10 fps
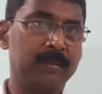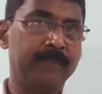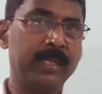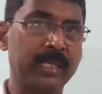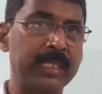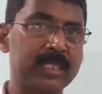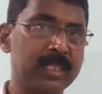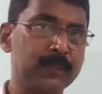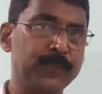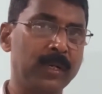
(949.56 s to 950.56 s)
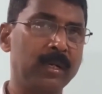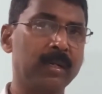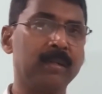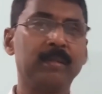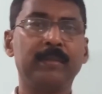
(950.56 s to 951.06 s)
the reason
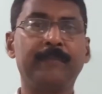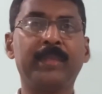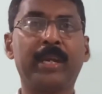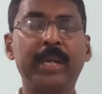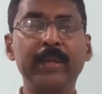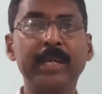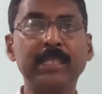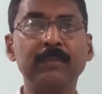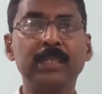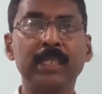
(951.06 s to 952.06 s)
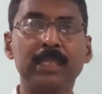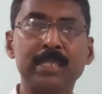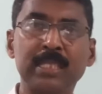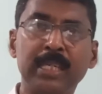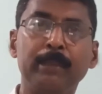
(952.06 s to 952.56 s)
for the radioactivity in the
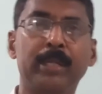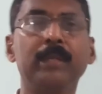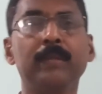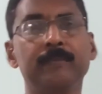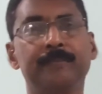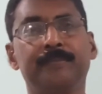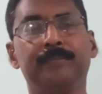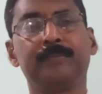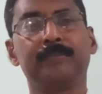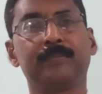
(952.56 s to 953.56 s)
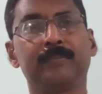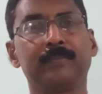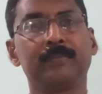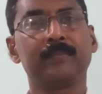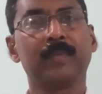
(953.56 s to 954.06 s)
sediment
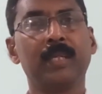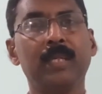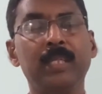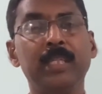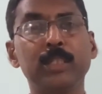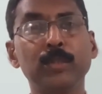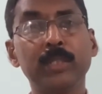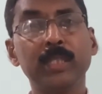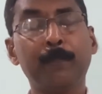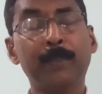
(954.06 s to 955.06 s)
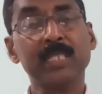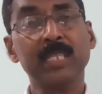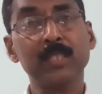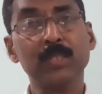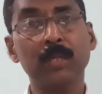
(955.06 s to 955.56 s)
is due to the
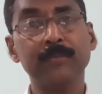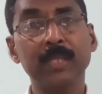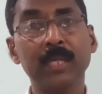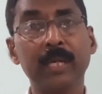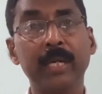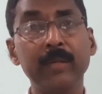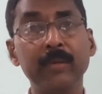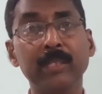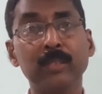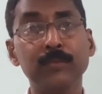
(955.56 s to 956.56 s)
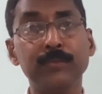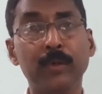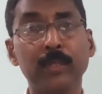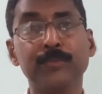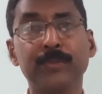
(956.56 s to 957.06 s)
presence of the radioactive
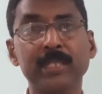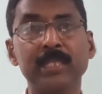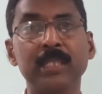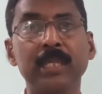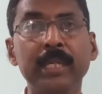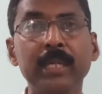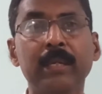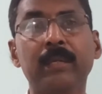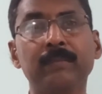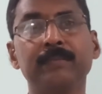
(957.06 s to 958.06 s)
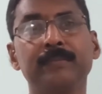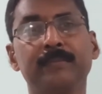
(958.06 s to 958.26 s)
phosphorus in the DNA